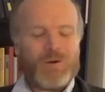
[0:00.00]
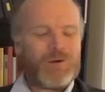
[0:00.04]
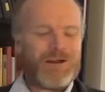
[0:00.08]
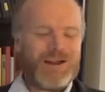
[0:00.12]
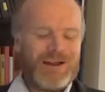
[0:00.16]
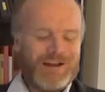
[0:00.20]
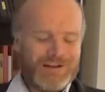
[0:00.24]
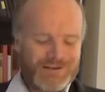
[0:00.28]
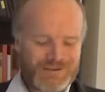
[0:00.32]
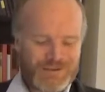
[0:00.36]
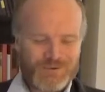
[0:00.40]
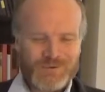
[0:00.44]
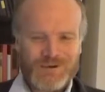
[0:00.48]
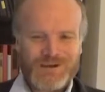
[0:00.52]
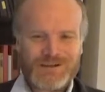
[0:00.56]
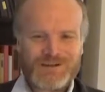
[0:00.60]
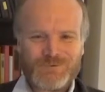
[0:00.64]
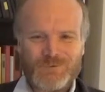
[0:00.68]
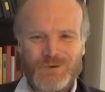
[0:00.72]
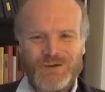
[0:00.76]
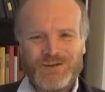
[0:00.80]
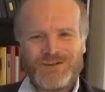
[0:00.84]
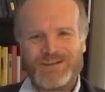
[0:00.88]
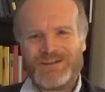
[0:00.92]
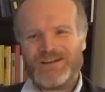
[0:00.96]
Okay, so that's
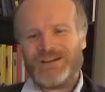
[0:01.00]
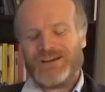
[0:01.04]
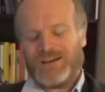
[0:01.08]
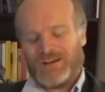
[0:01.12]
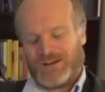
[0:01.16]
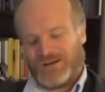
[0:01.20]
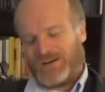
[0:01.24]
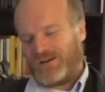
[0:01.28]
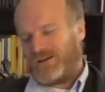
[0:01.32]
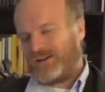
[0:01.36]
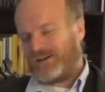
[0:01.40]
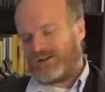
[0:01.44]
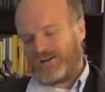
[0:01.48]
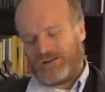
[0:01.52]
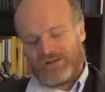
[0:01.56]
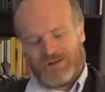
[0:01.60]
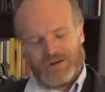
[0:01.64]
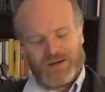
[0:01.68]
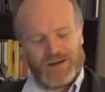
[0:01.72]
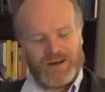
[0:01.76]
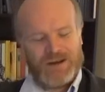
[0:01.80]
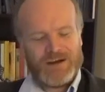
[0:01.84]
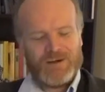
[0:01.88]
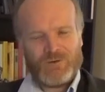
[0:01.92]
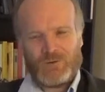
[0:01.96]
one thing. Another
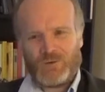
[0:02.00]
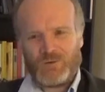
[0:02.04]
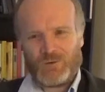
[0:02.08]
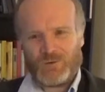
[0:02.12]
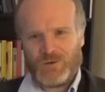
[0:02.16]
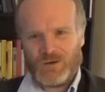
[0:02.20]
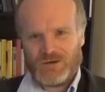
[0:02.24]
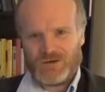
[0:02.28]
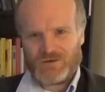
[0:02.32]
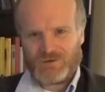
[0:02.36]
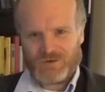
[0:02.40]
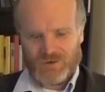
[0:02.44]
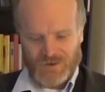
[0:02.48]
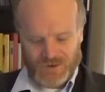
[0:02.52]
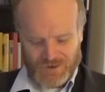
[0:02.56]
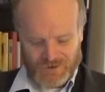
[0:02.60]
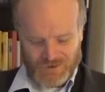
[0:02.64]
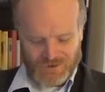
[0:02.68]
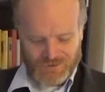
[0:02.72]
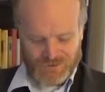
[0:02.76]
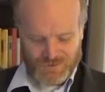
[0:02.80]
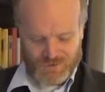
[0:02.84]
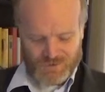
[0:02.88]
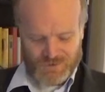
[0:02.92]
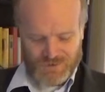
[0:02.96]
thing I always really
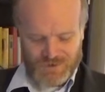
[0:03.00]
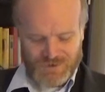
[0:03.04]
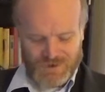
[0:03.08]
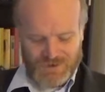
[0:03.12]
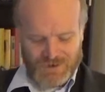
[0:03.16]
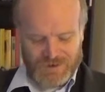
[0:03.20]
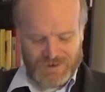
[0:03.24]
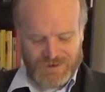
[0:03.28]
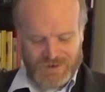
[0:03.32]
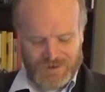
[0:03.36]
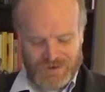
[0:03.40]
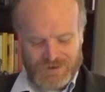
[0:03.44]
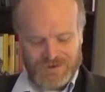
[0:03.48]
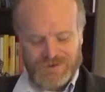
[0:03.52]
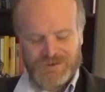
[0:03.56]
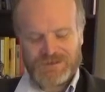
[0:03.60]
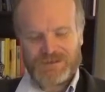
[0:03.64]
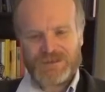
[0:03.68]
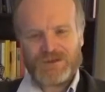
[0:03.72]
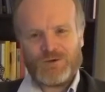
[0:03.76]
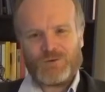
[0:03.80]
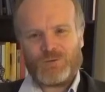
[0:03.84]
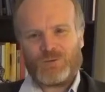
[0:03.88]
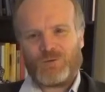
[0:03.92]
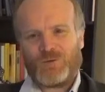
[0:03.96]
enjoy
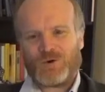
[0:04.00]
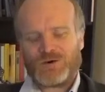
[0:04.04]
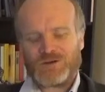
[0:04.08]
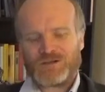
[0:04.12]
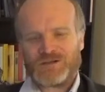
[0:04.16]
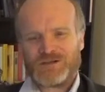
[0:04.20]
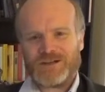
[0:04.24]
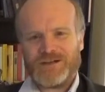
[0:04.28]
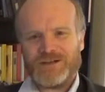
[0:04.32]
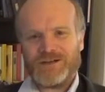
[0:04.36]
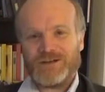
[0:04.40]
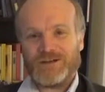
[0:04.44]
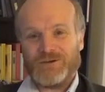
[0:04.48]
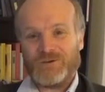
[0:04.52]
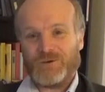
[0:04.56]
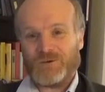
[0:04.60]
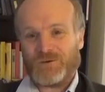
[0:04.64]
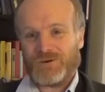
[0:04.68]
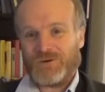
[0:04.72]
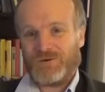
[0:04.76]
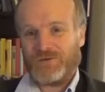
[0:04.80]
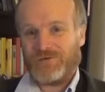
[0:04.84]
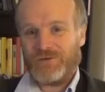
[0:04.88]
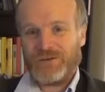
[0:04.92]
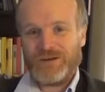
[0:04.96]
is watching
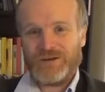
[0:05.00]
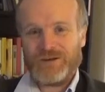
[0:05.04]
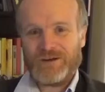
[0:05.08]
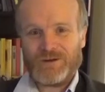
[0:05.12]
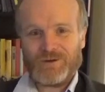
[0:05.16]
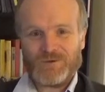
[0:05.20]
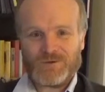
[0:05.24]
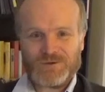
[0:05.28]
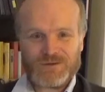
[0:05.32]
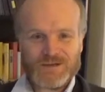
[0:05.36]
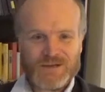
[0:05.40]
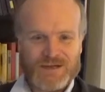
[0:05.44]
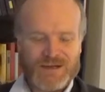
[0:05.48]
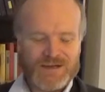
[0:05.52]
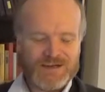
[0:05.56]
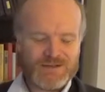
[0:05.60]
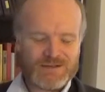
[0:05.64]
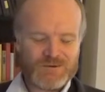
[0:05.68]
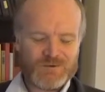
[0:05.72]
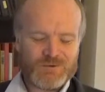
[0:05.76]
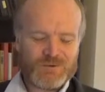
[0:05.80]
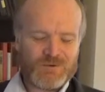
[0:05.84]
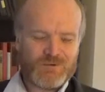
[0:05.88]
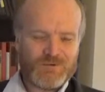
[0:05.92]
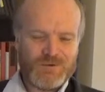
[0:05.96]
your videos,
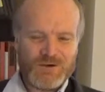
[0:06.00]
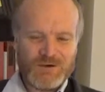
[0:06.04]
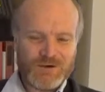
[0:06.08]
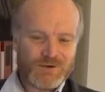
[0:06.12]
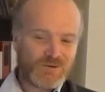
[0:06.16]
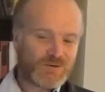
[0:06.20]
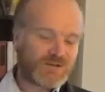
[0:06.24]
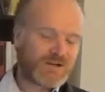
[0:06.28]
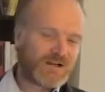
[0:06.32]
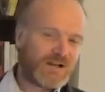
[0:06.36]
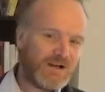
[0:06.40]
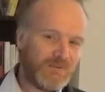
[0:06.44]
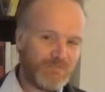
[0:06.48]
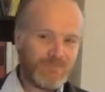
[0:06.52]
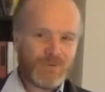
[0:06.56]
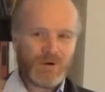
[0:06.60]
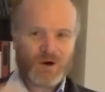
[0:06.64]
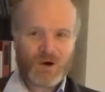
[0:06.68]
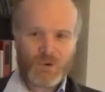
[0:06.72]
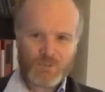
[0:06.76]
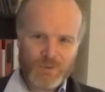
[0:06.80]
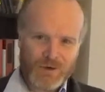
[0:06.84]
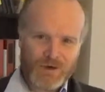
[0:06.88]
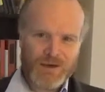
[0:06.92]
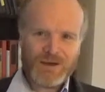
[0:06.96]
guys. So the videos keep
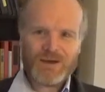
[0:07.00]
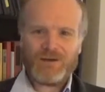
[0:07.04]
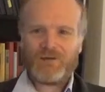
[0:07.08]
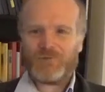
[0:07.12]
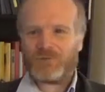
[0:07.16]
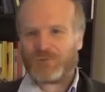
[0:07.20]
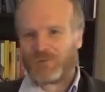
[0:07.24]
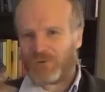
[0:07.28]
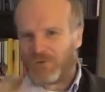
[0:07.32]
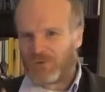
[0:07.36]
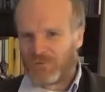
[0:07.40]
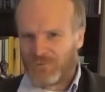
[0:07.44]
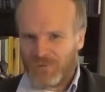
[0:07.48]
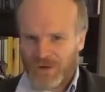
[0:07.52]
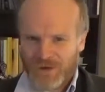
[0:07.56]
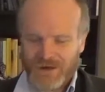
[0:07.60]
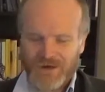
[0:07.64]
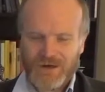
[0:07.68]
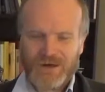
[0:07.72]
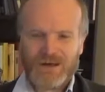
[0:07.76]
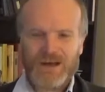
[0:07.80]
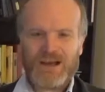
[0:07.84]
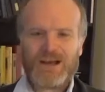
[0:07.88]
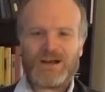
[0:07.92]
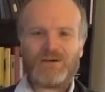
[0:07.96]
coming in from
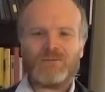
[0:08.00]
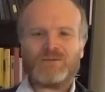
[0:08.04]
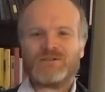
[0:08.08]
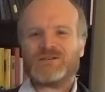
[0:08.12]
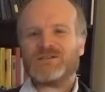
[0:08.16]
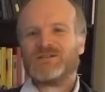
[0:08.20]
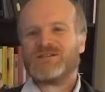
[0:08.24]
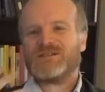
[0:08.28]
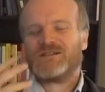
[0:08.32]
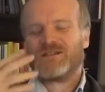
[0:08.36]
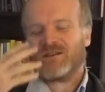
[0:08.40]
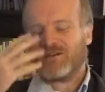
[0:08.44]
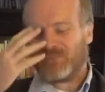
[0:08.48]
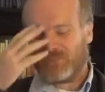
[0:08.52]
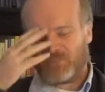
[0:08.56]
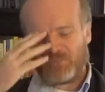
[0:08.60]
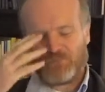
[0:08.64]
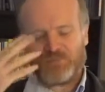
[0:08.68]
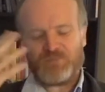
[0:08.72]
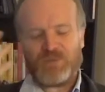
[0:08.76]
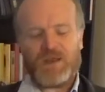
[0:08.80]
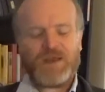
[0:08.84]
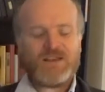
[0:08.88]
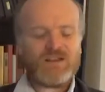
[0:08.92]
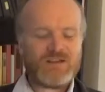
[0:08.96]
many languages.
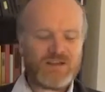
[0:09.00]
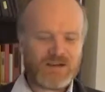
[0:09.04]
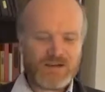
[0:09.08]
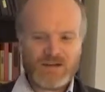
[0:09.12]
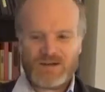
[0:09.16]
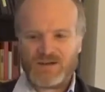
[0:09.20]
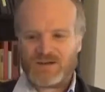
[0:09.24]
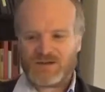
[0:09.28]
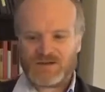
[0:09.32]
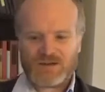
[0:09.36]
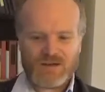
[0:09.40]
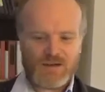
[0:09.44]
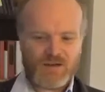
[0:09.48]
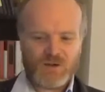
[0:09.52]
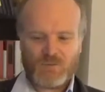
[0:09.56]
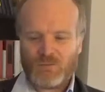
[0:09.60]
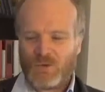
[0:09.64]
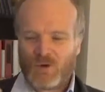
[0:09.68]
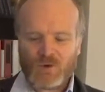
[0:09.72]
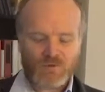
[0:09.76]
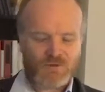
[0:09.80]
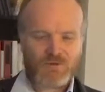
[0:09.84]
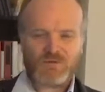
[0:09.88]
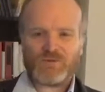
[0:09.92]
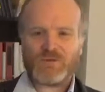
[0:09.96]
Basically, still,
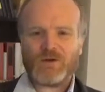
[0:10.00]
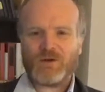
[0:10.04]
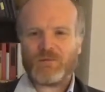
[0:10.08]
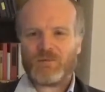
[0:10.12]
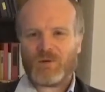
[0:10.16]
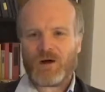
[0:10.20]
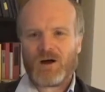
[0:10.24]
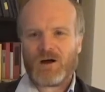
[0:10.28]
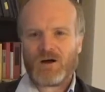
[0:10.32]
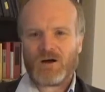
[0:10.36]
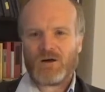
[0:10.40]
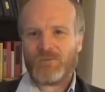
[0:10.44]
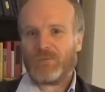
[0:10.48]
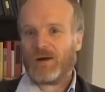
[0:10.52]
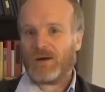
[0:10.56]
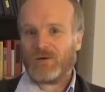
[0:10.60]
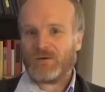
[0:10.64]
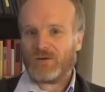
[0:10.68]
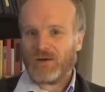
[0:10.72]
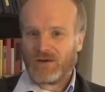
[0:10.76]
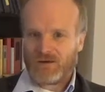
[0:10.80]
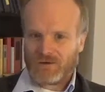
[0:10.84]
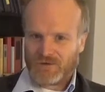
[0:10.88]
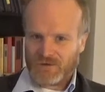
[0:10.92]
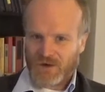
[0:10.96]
most of them are
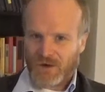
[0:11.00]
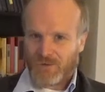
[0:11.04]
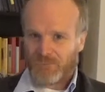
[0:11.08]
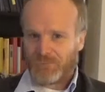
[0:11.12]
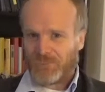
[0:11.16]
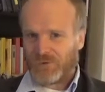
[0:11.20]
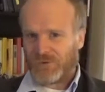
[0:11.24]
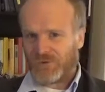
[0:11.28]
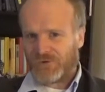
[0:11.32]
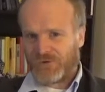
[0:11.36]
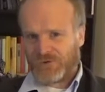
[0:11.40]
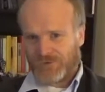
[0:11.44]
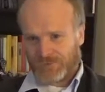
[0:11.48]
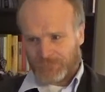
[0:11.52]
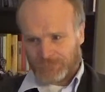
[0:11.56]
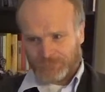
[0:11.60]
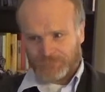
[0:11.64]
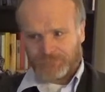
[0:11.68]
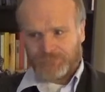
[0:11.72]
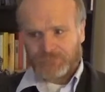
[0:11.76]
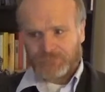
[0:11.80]
about the examples,